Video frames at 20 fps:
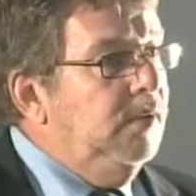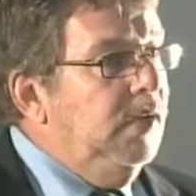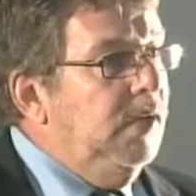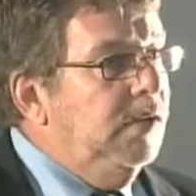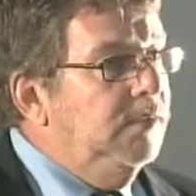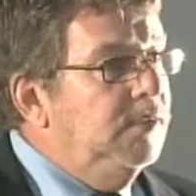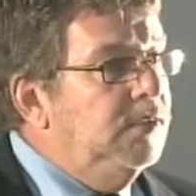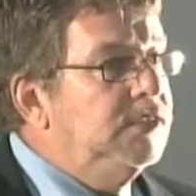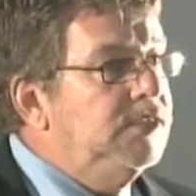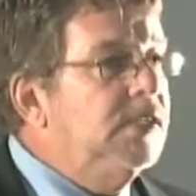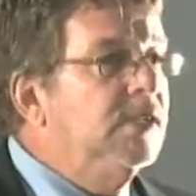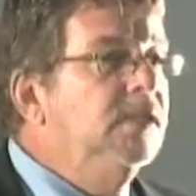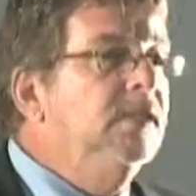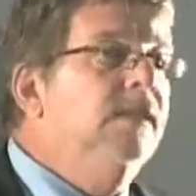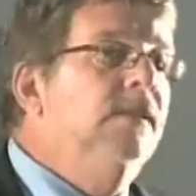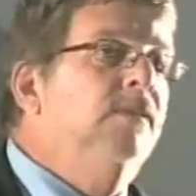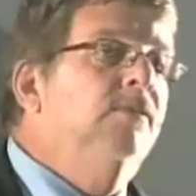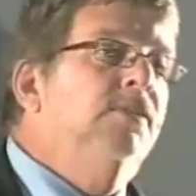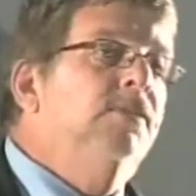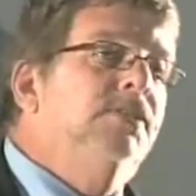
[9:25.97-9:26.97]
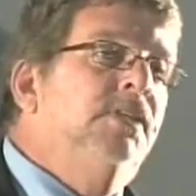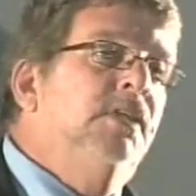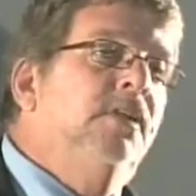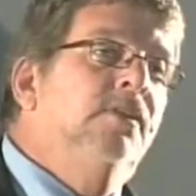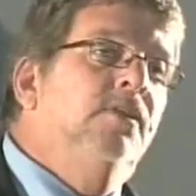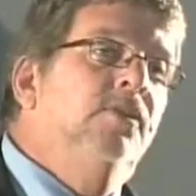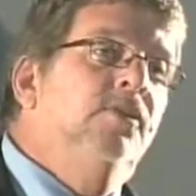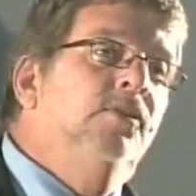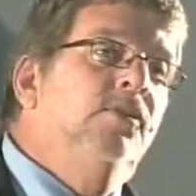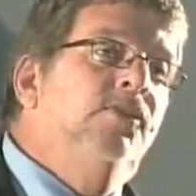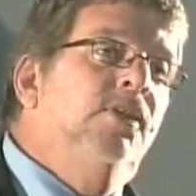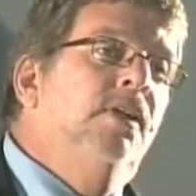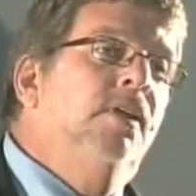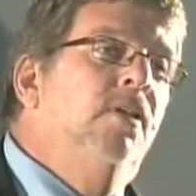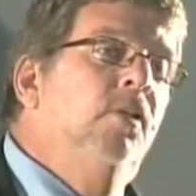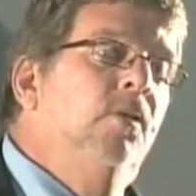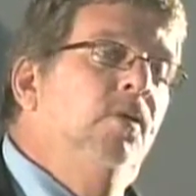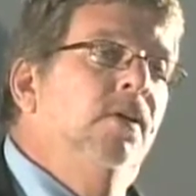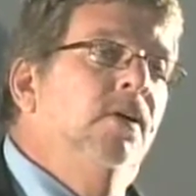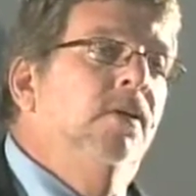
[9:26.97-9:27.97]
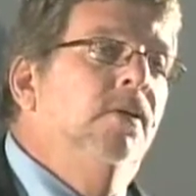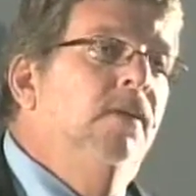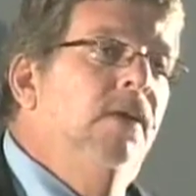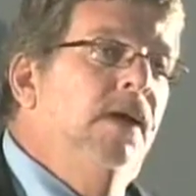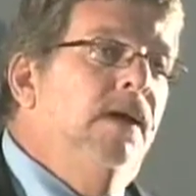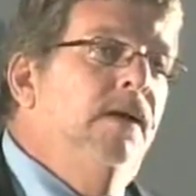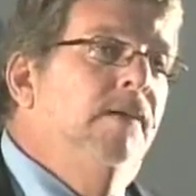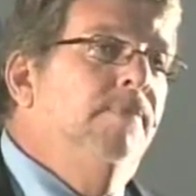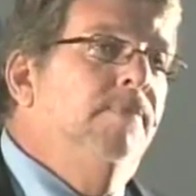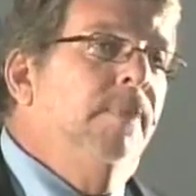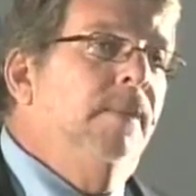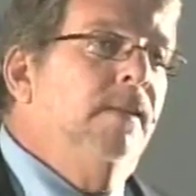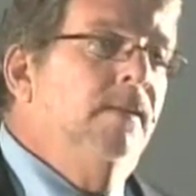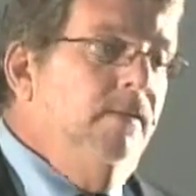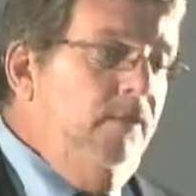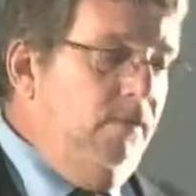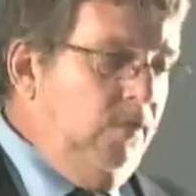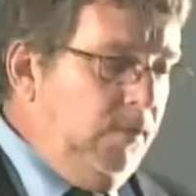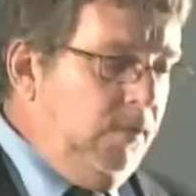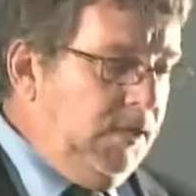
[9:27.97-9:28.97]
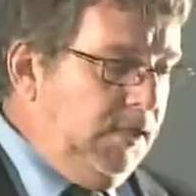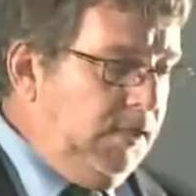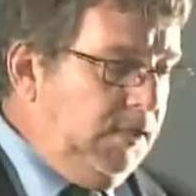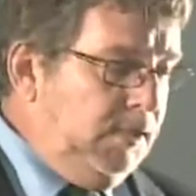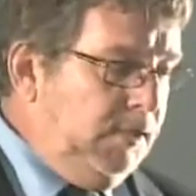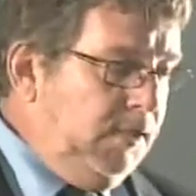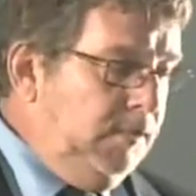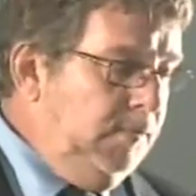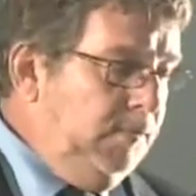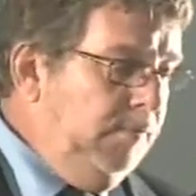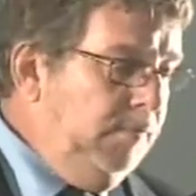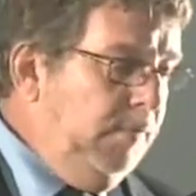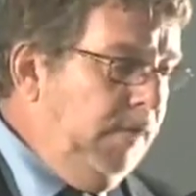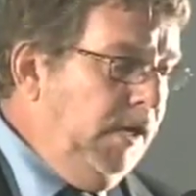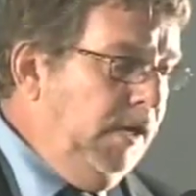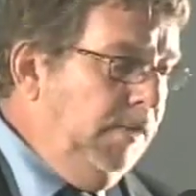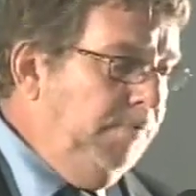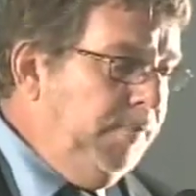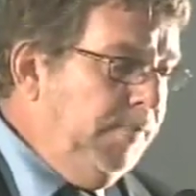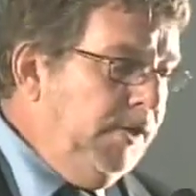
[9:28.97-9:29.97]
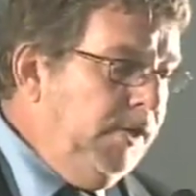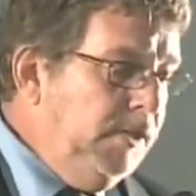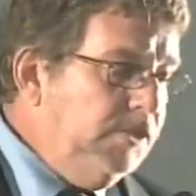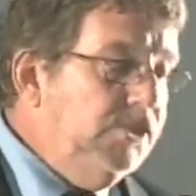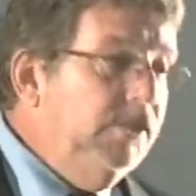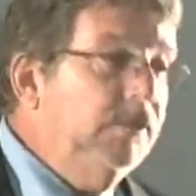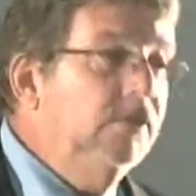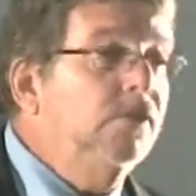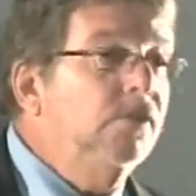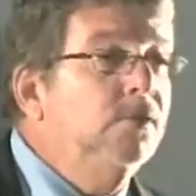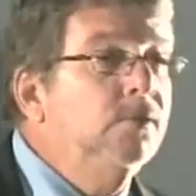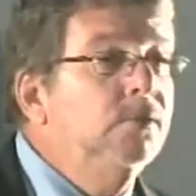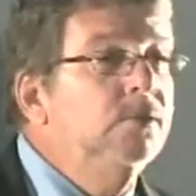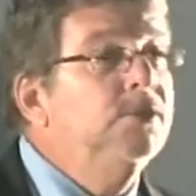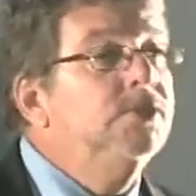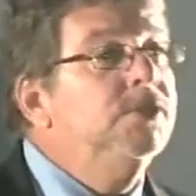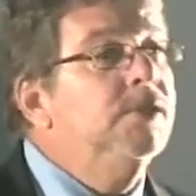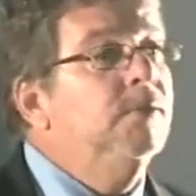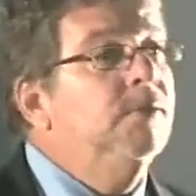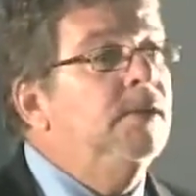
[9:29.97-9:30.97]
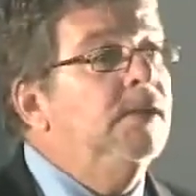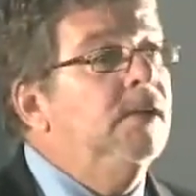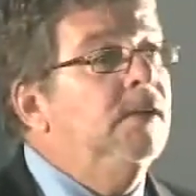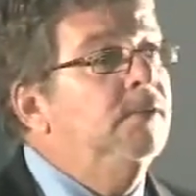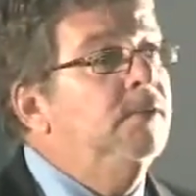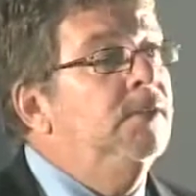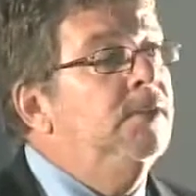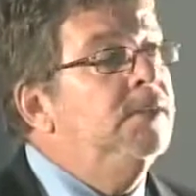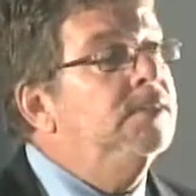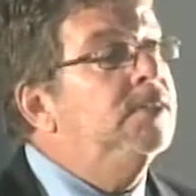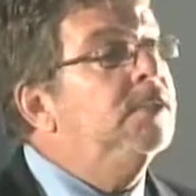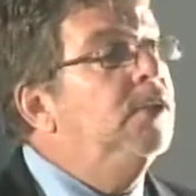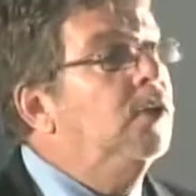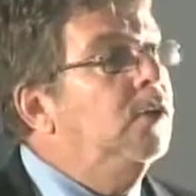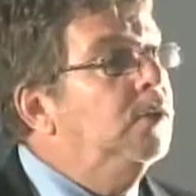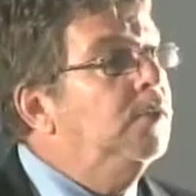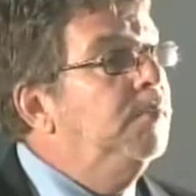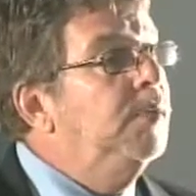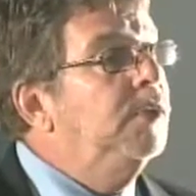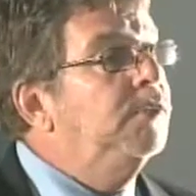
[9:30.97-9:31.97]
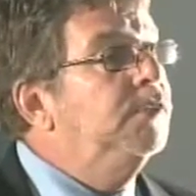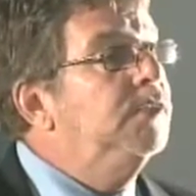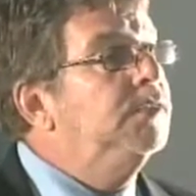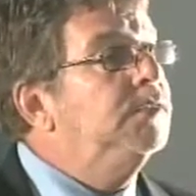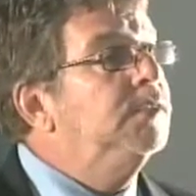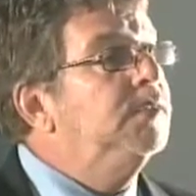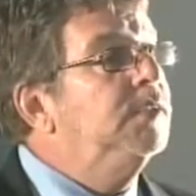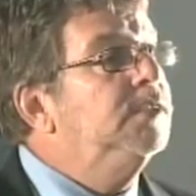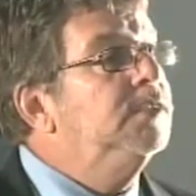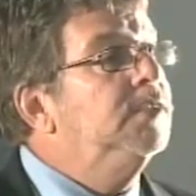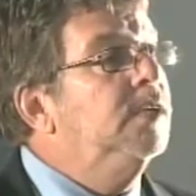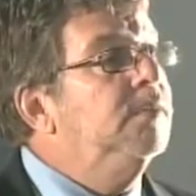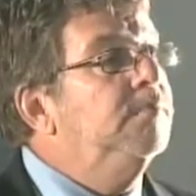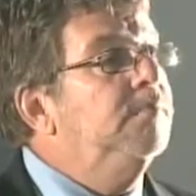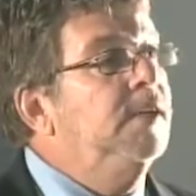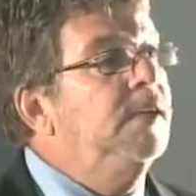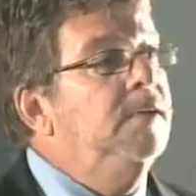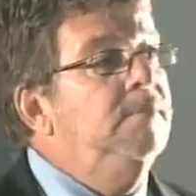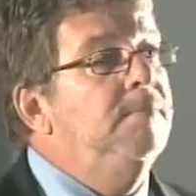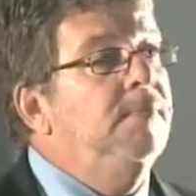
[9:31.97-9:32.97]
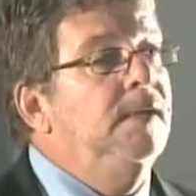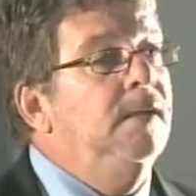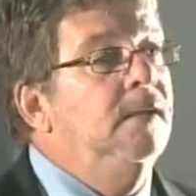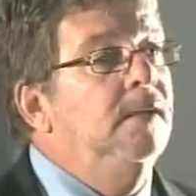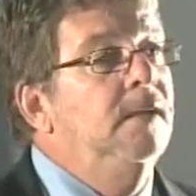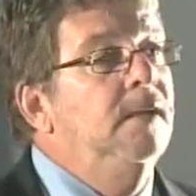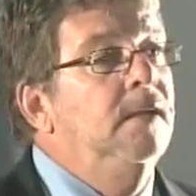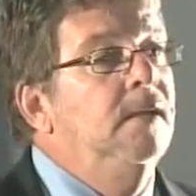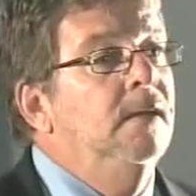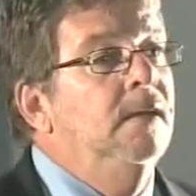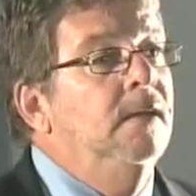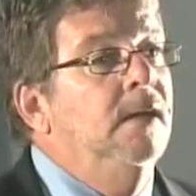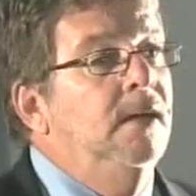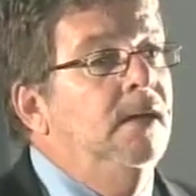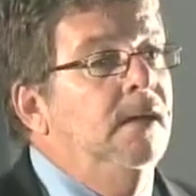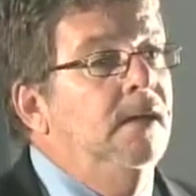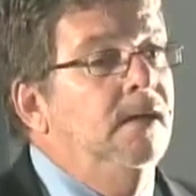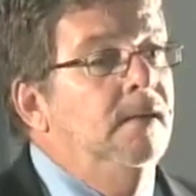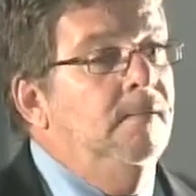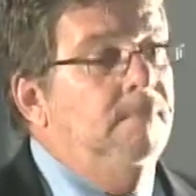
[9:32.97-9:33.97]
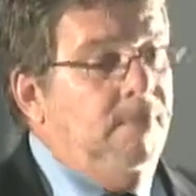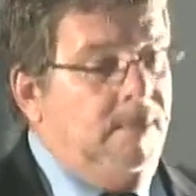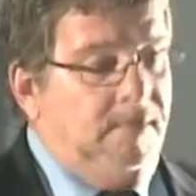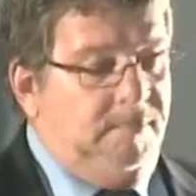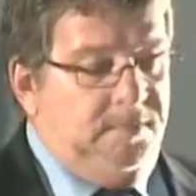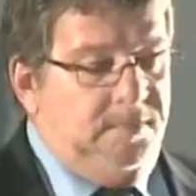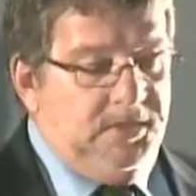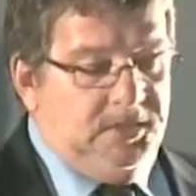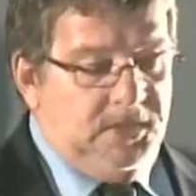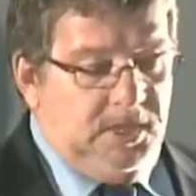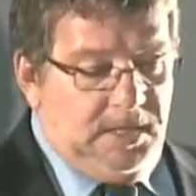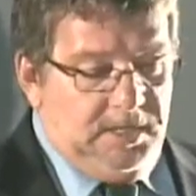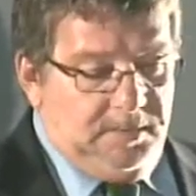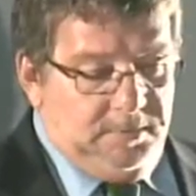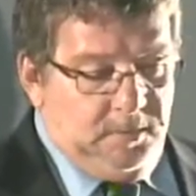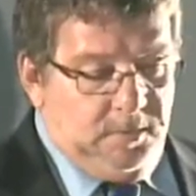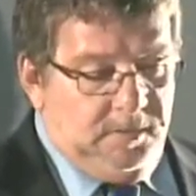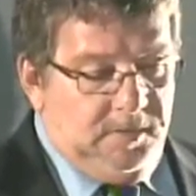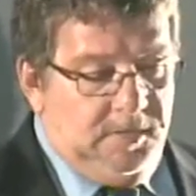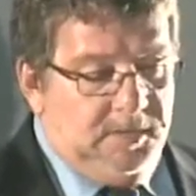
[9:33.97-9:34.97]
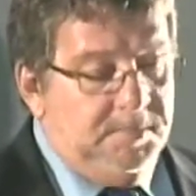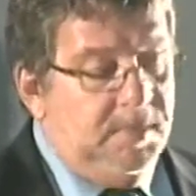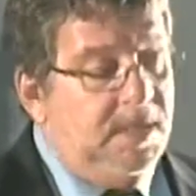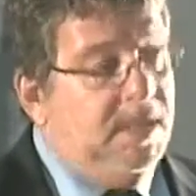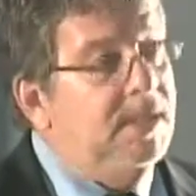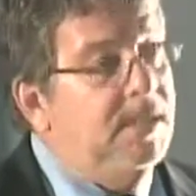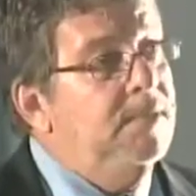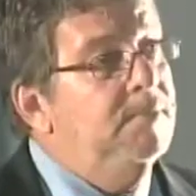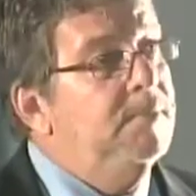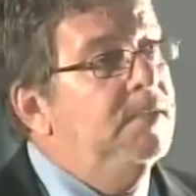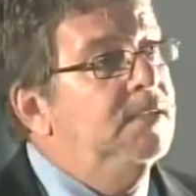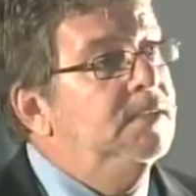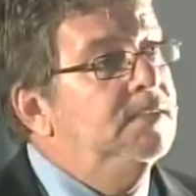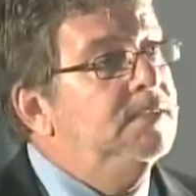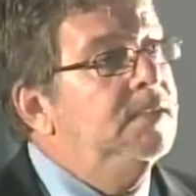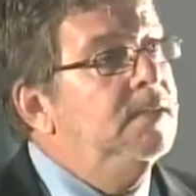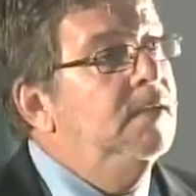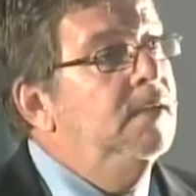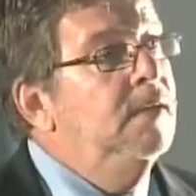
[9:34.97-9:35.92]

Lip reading: every single thing was done using local production crews and what have you. These are documentaries, so there's not any big feature-length movies by any means.